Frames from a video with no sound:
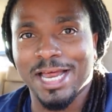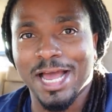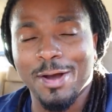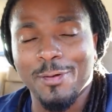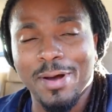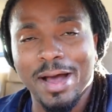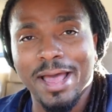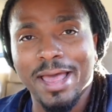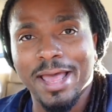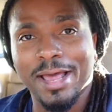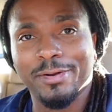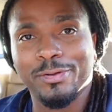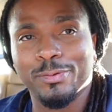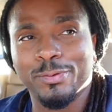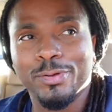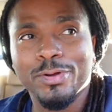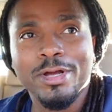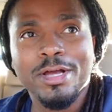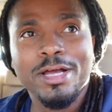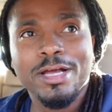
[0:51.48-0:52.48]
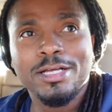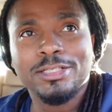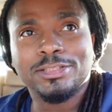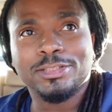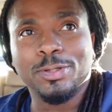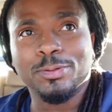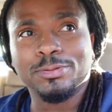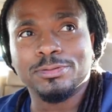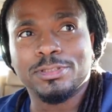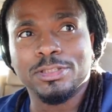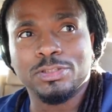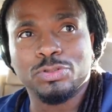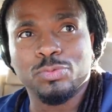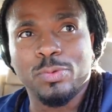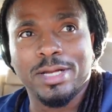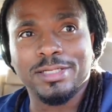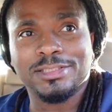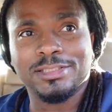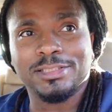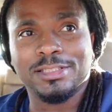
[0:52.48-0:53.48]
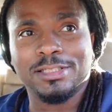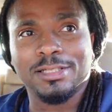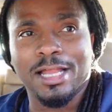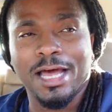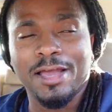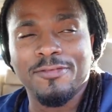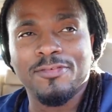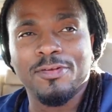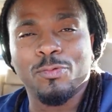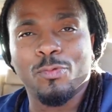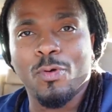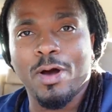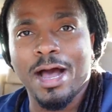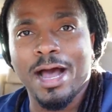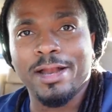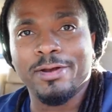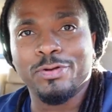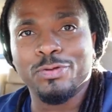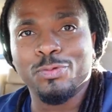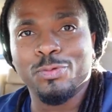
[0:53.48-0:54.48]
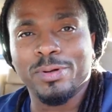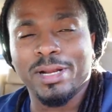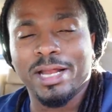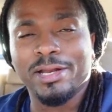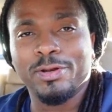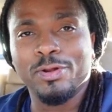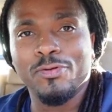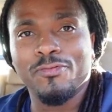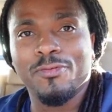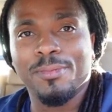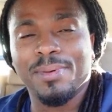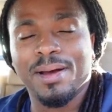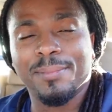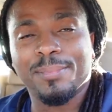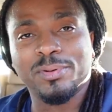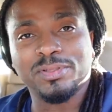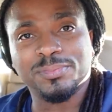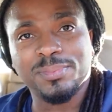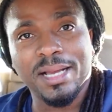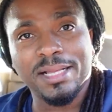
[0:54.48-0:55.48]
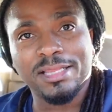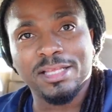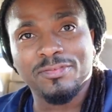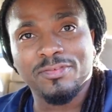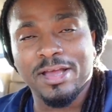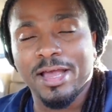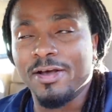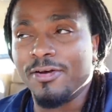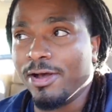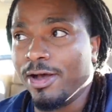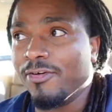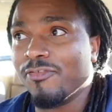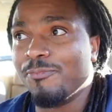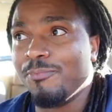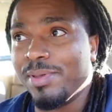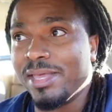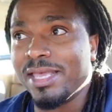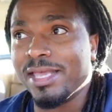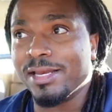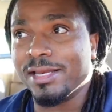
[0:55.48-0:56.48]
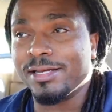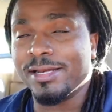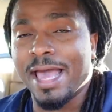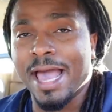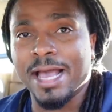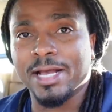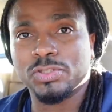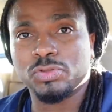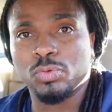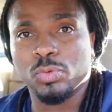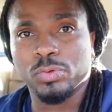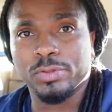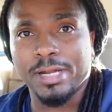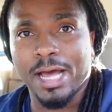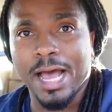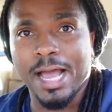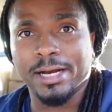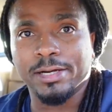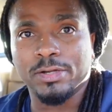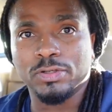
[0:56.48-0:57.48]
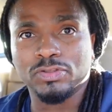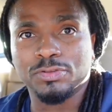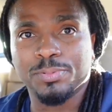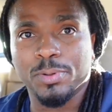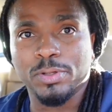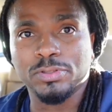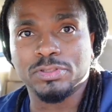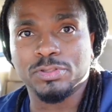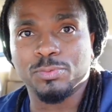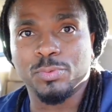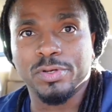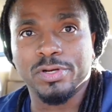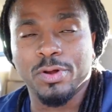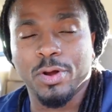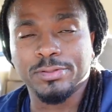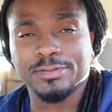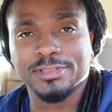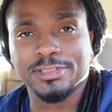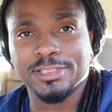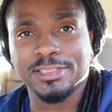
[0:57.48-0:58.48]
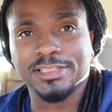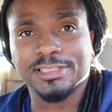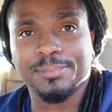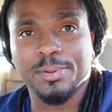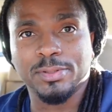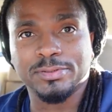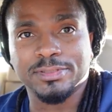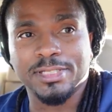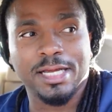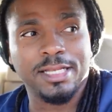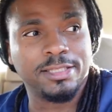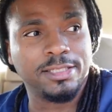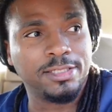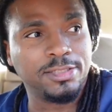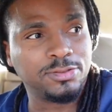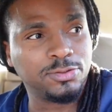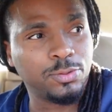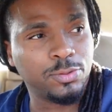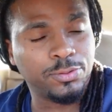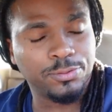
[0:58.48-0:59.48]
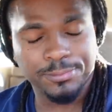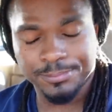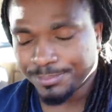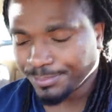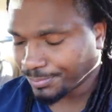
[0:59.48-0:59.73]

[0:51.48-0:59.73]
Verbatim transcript: how I handle certain situations in life and why I do what I do from my perspective of being an actual diagnosed person with narcissistic personality disorder.